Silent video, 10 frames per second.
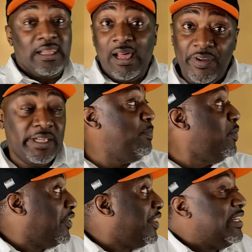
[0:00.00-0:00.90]
I love it
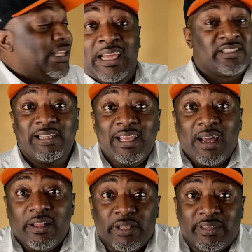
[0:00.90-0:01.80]
more than
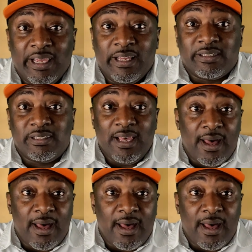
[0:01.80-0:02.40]
seeing other things.